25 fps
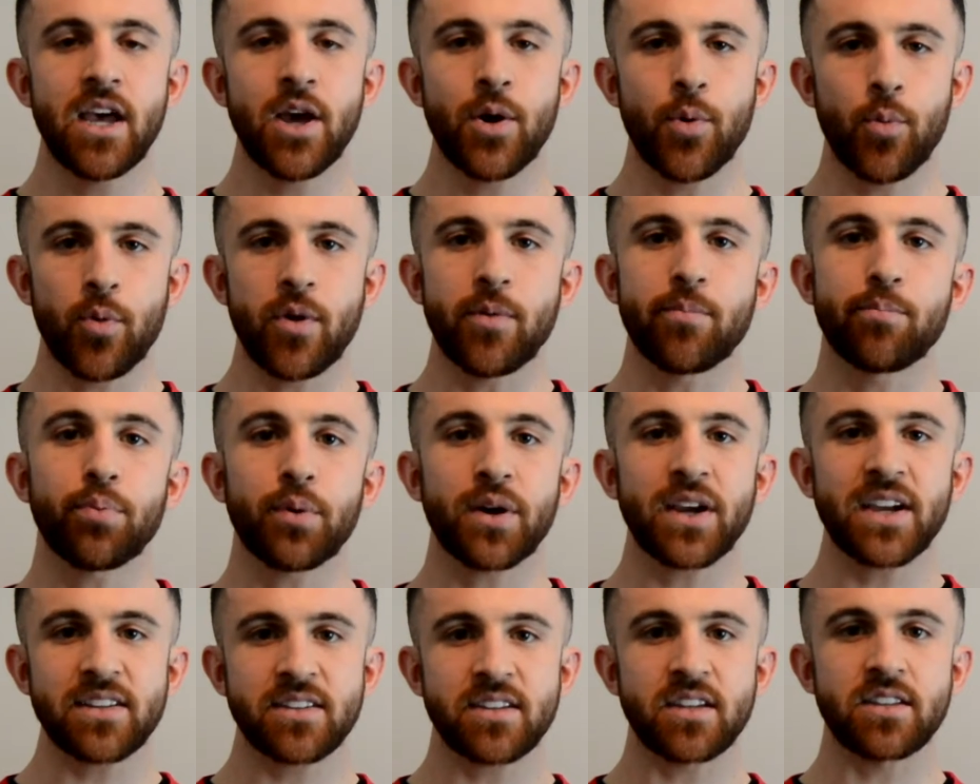When we
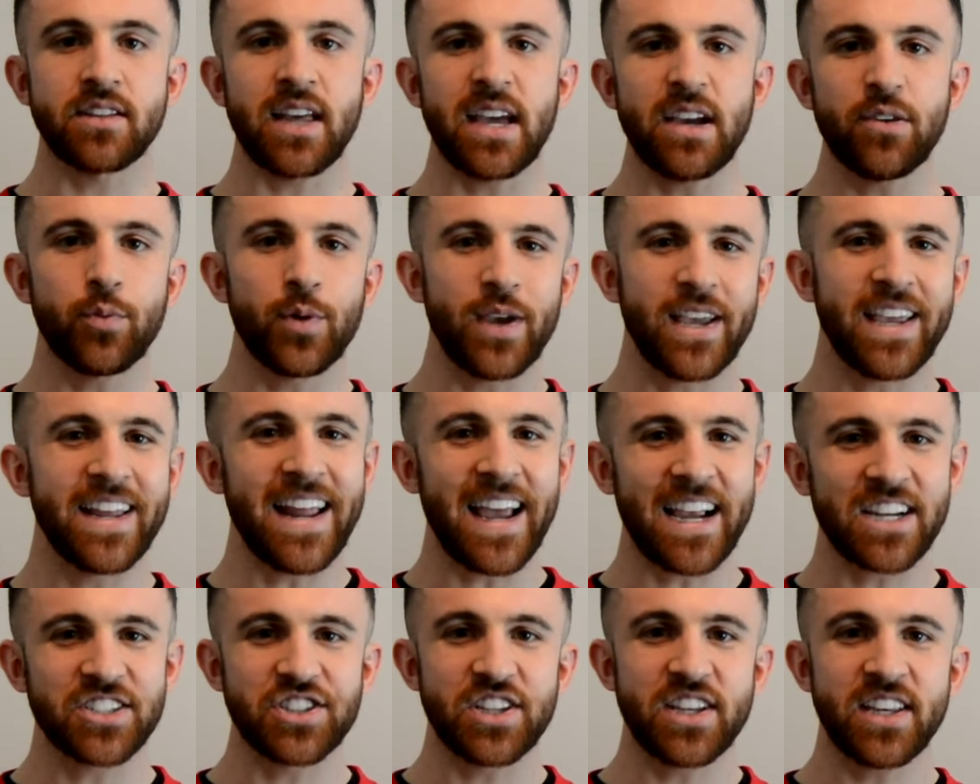bring it to life, we can
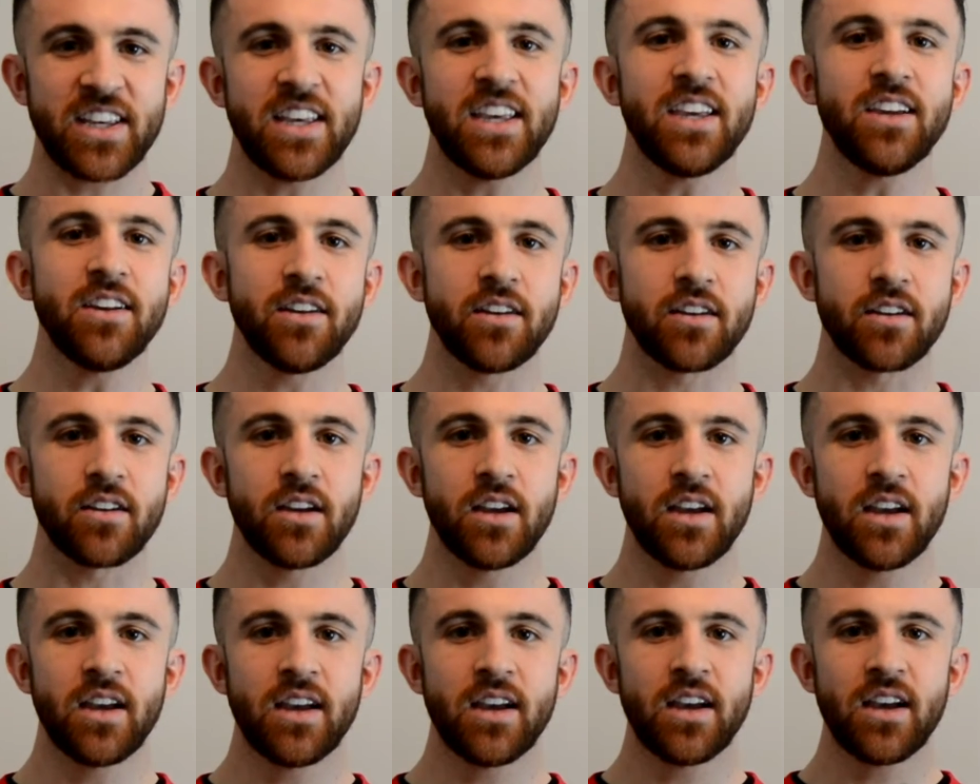actually hear
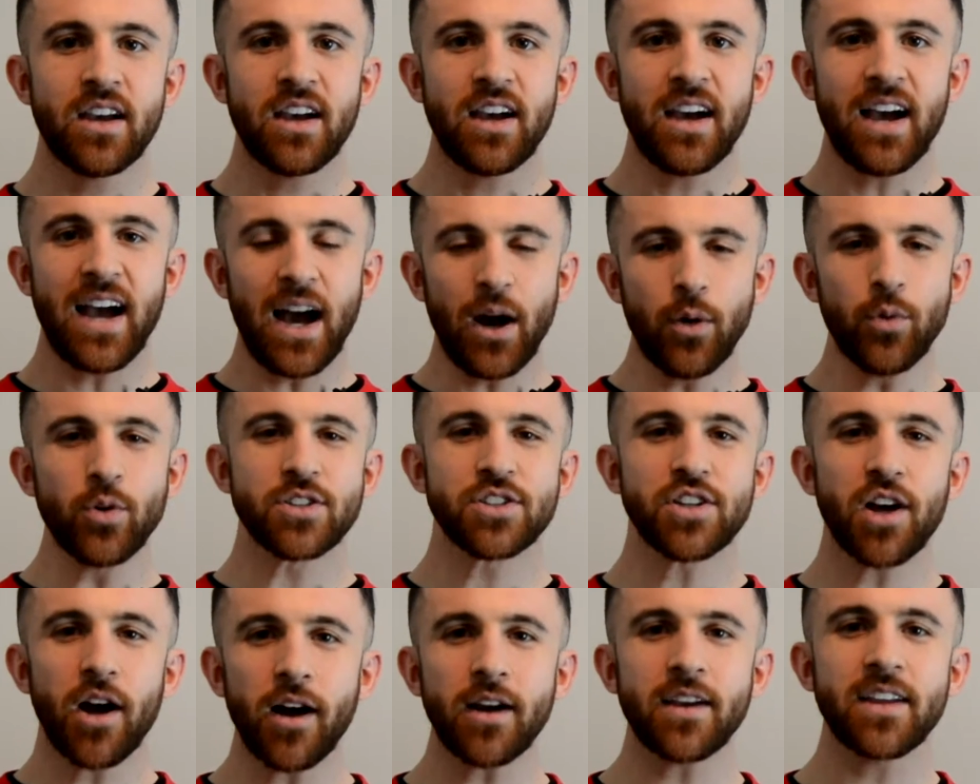how we're
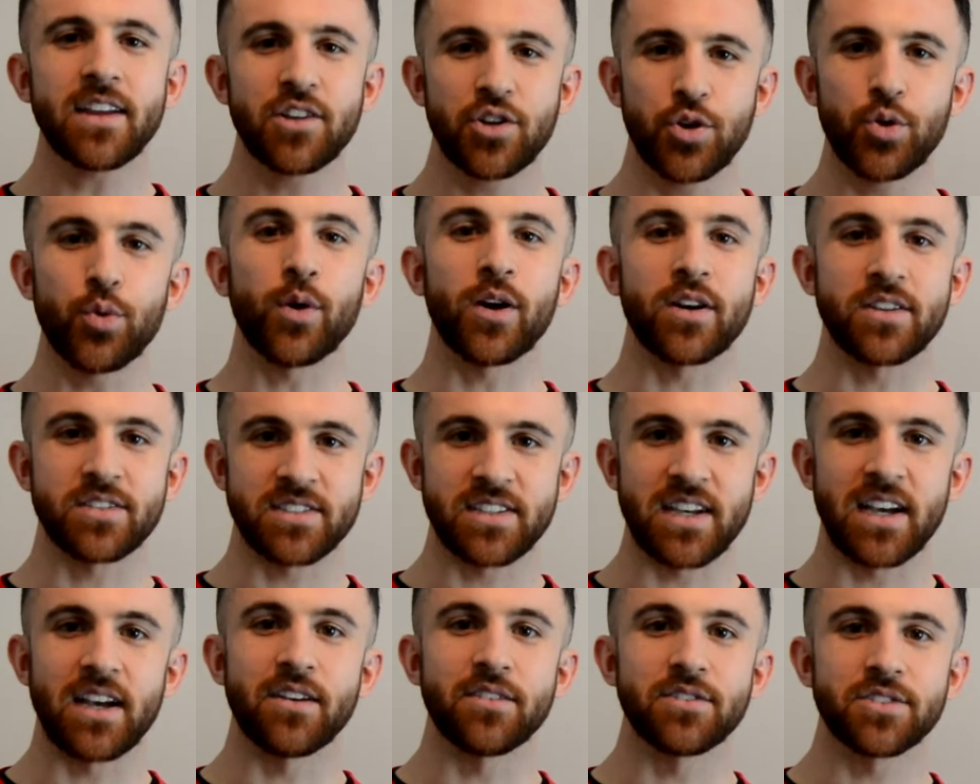talking to
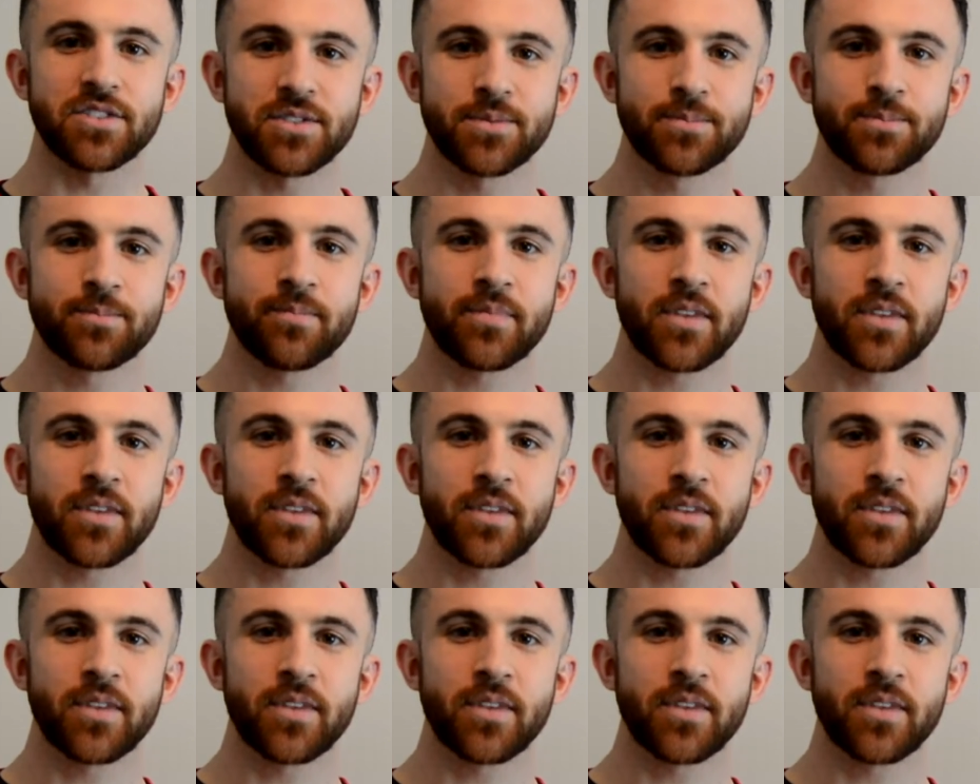ourselves.